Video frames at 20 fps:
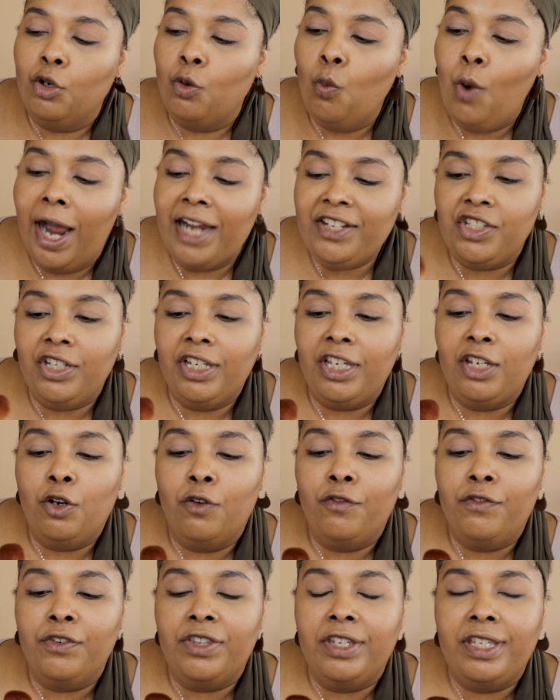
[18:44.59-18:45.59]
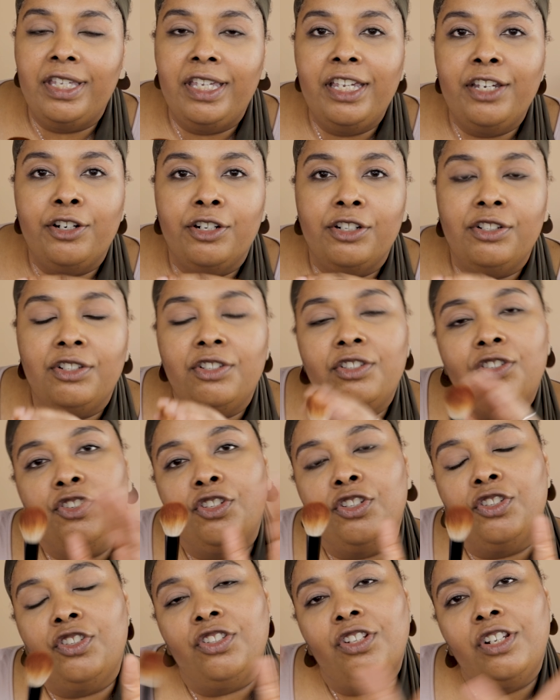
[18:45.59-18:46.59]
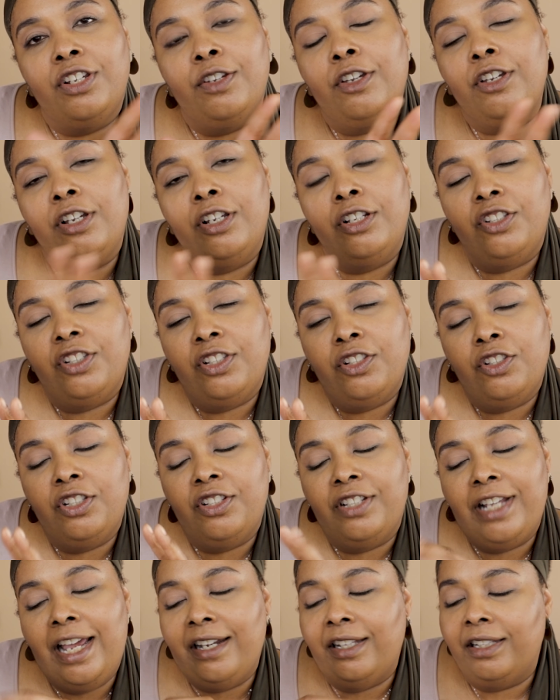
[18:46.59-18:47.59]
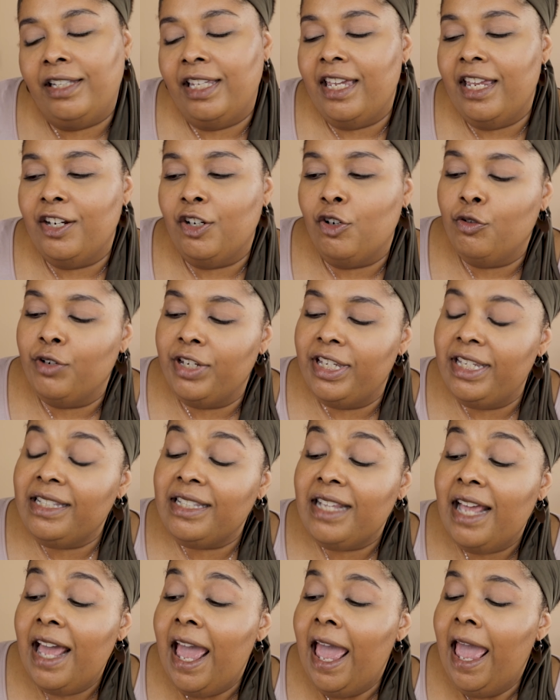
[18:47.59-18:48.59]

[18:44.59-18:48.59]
watching it over the years just steadily increase